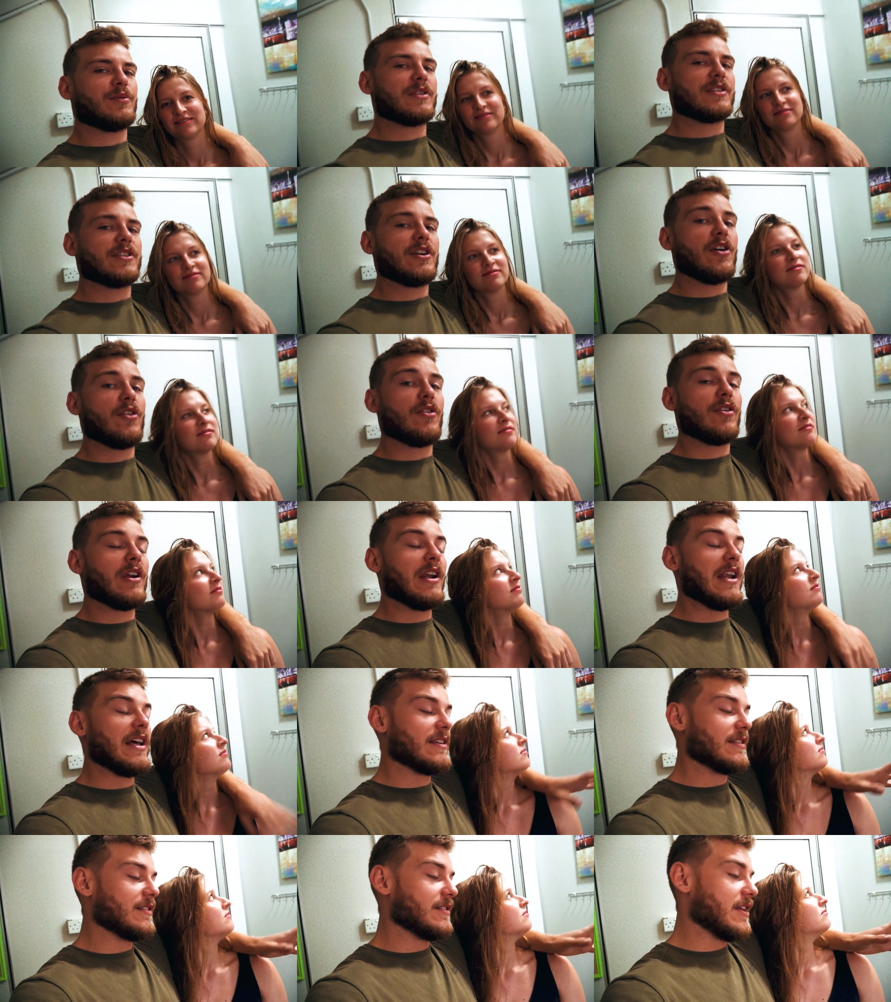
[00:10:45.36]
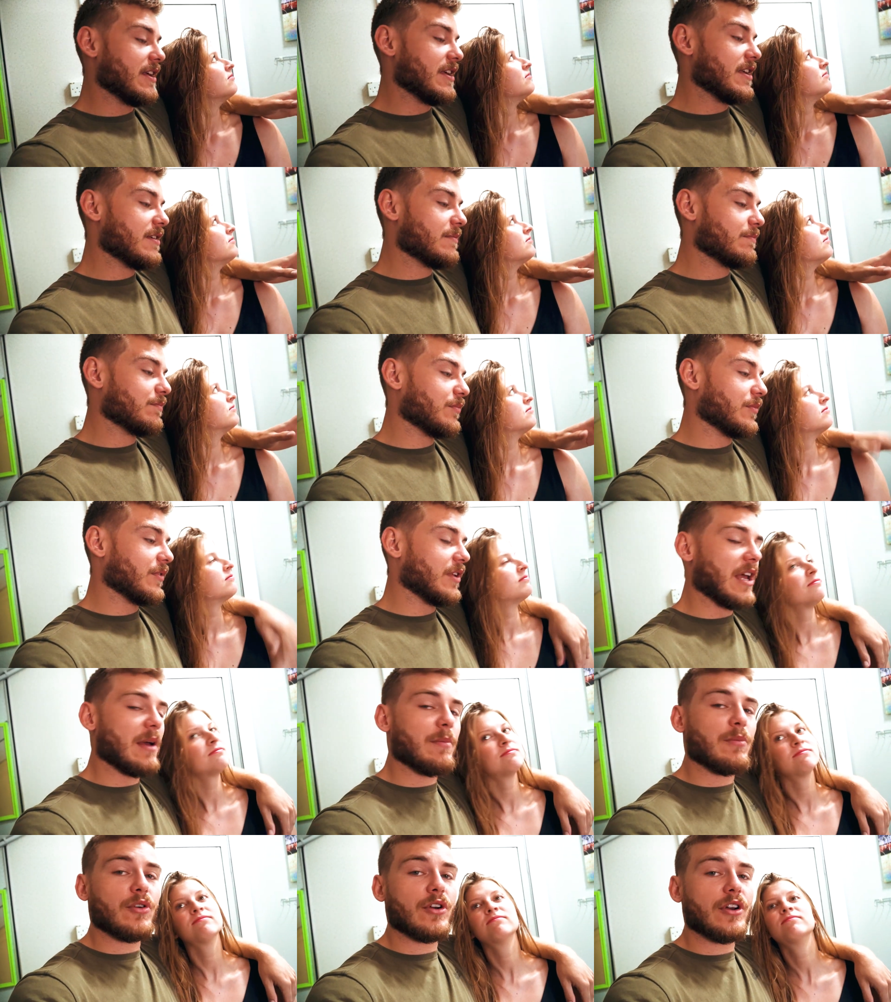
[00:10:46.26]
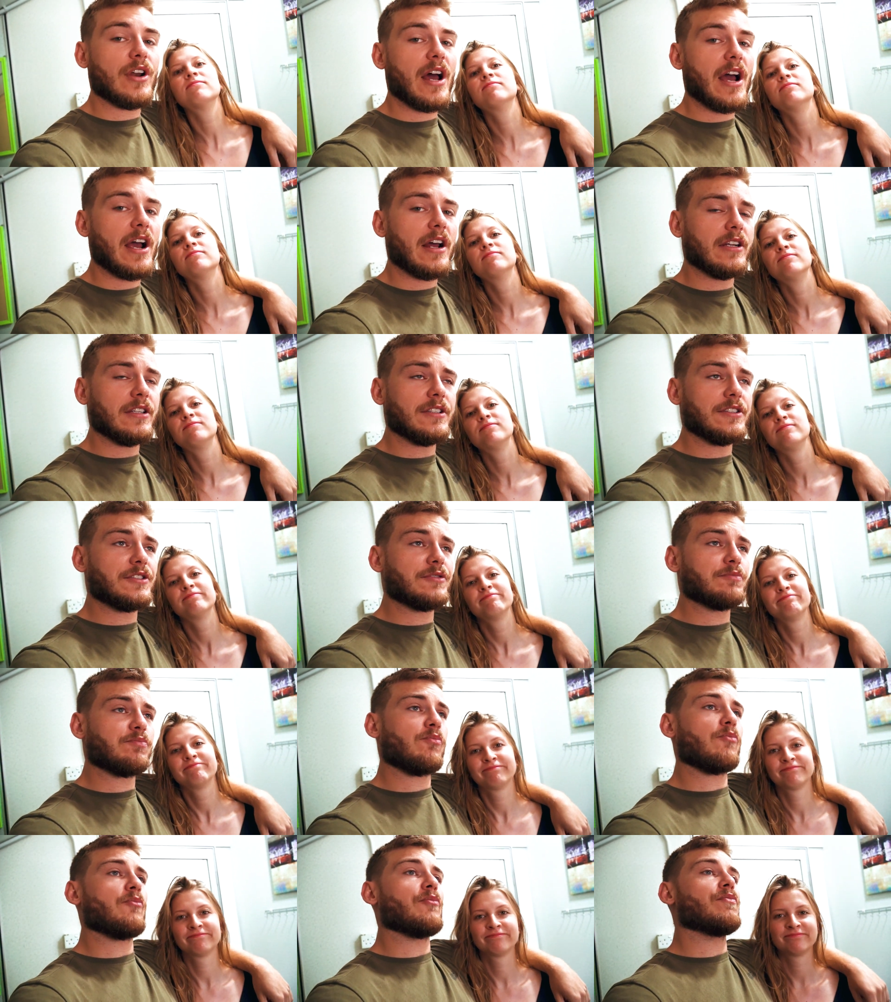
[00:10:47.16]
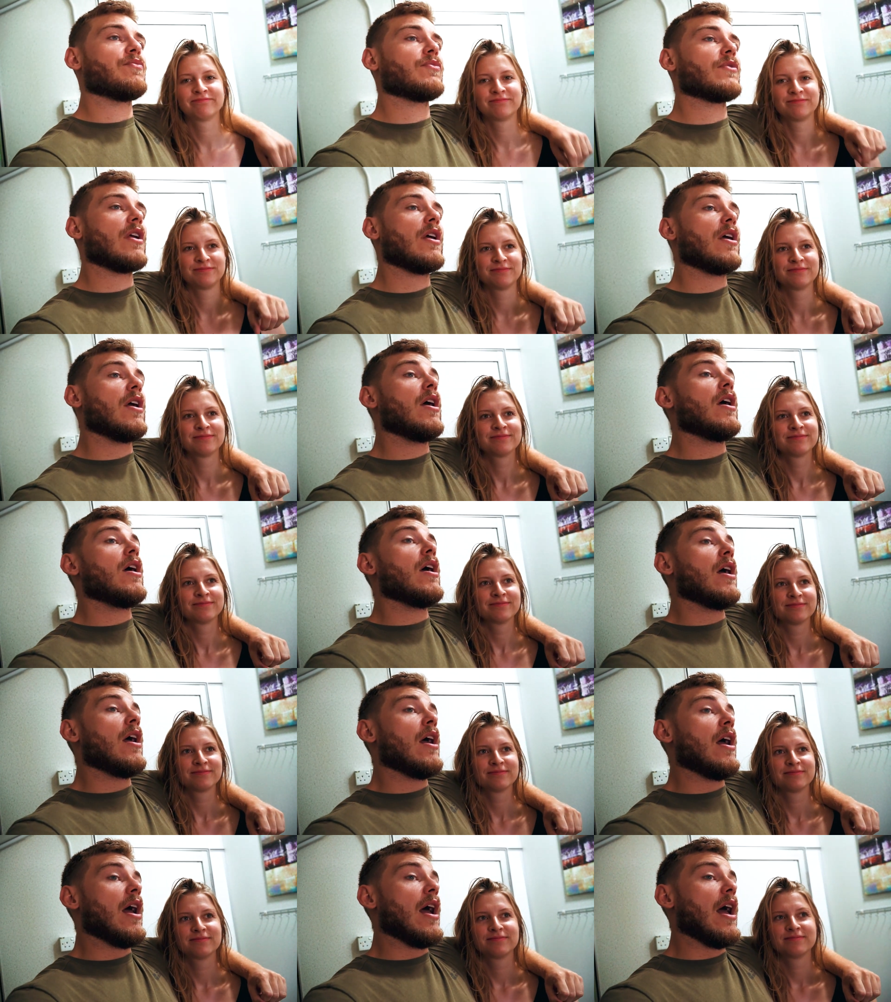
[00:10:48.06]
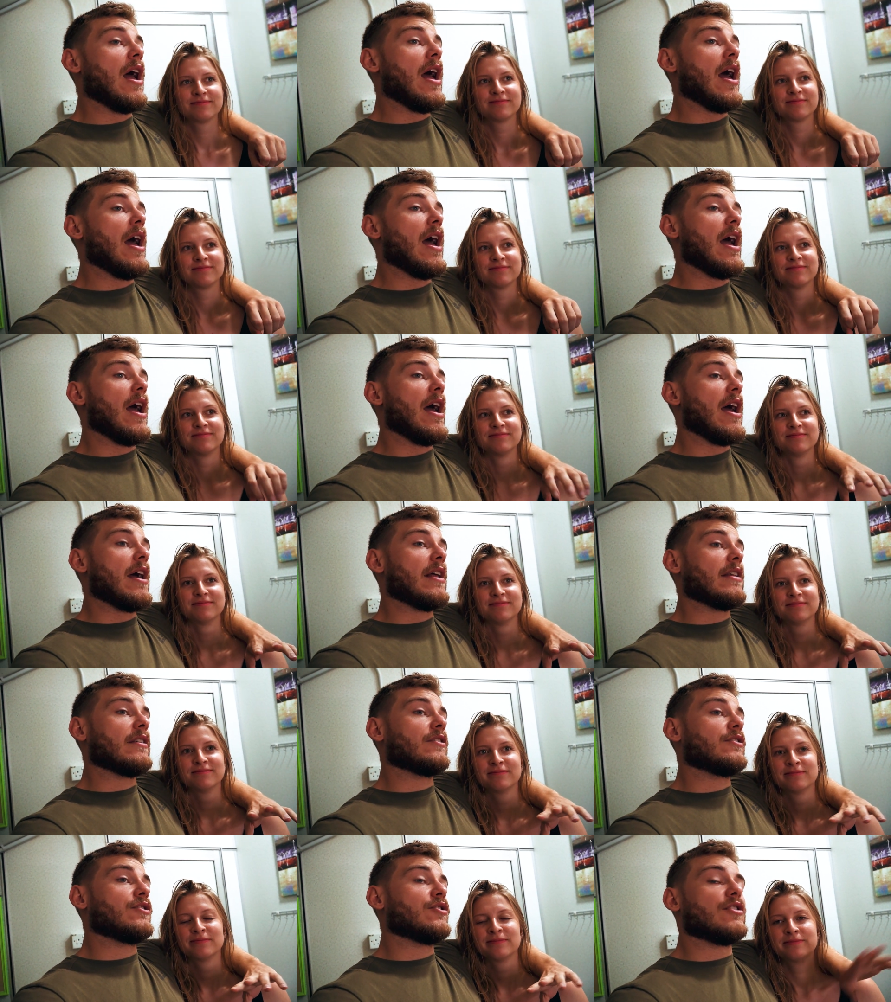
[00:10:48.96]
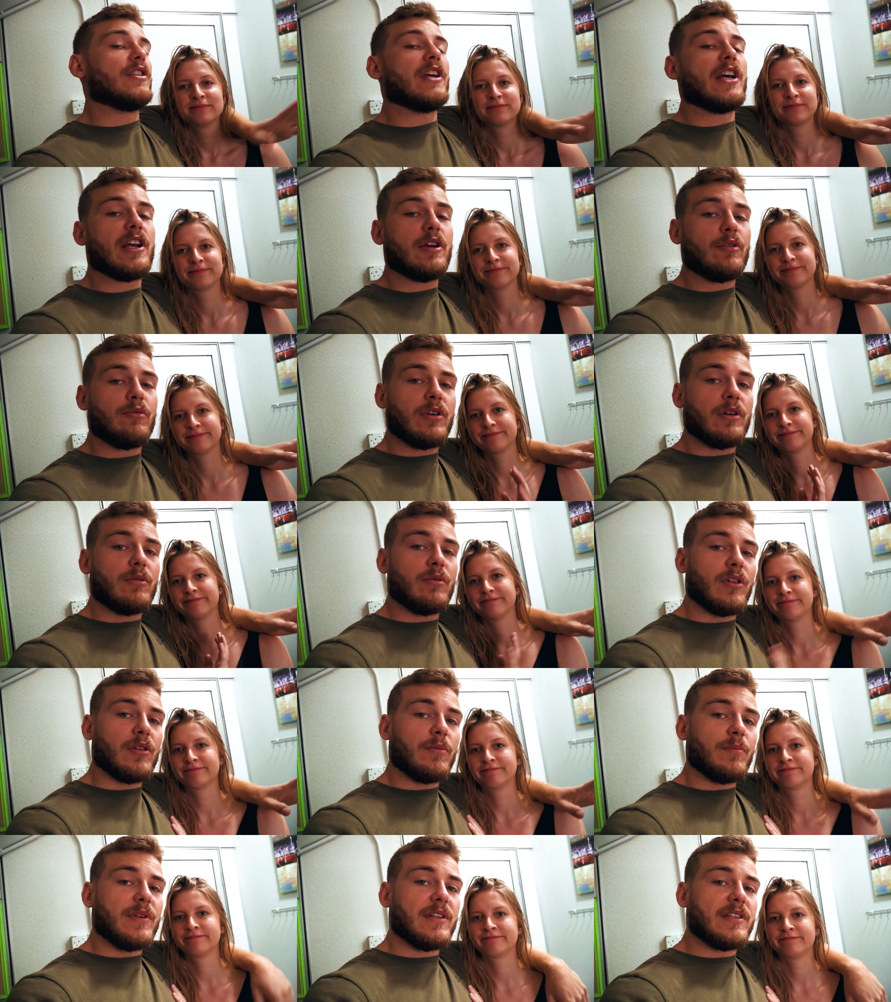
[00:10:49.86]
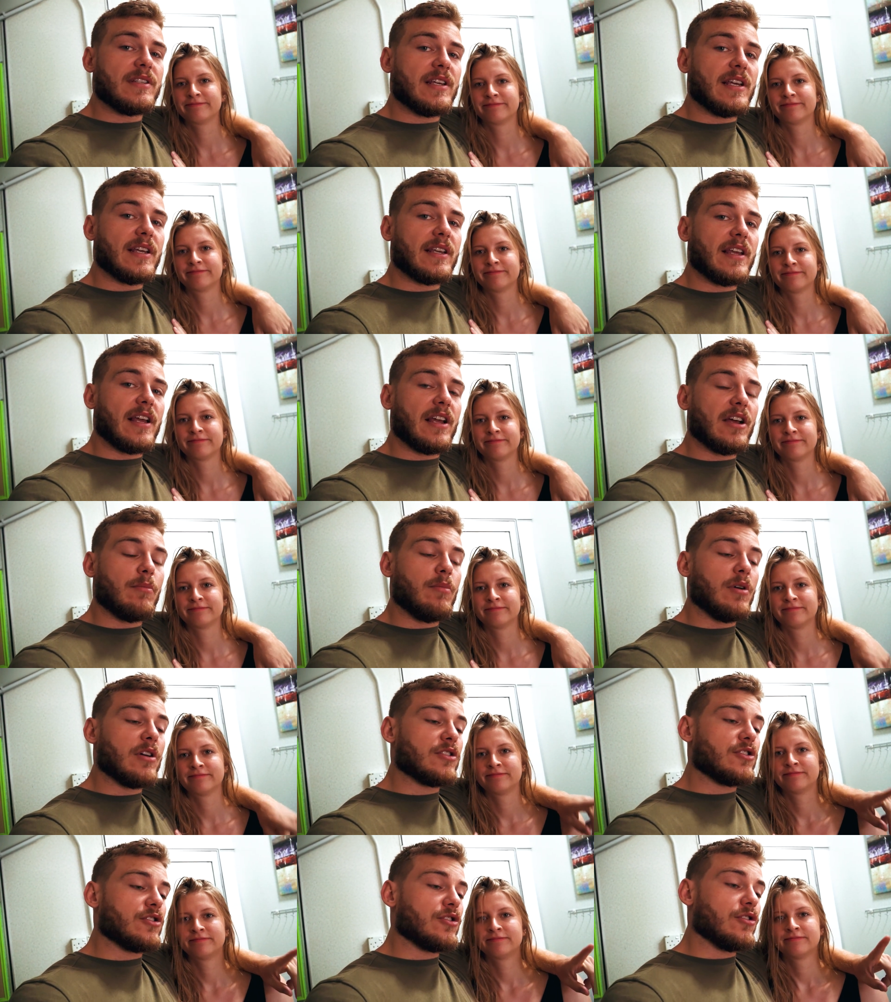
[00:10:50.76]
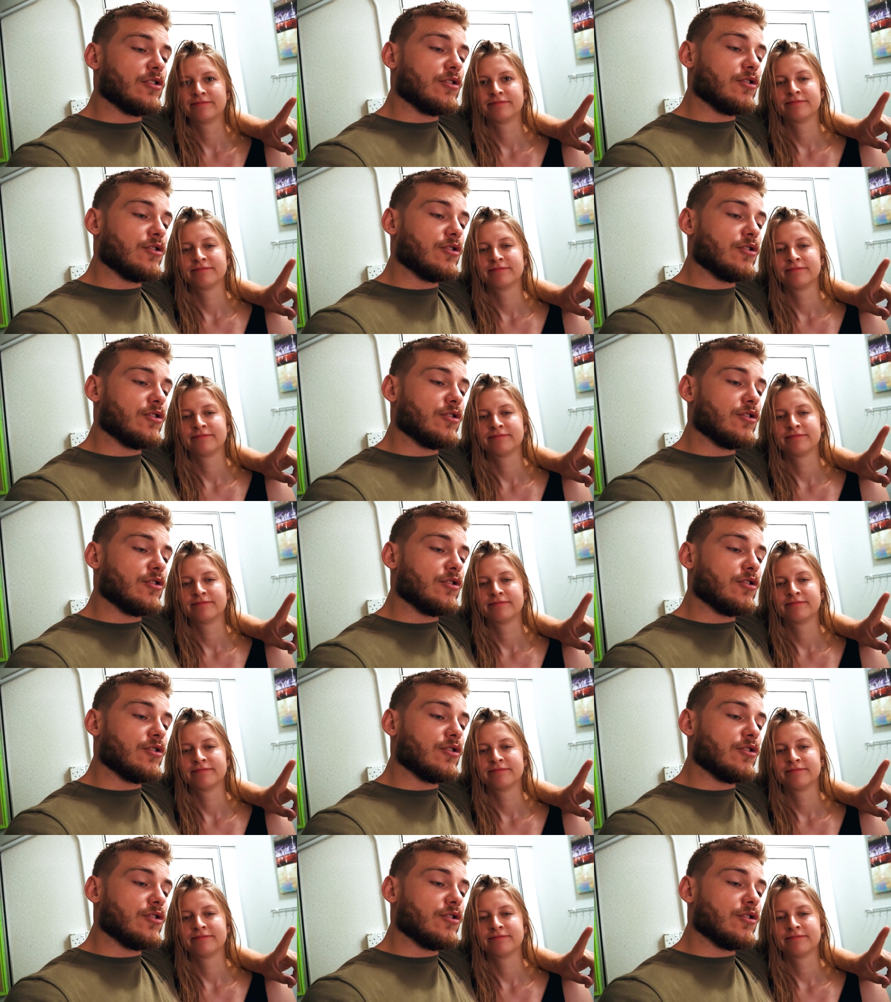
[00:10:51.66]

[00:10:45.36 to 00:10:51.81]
Speaker 1: was our last day in Cameron Highlands. And today we will be taking a bus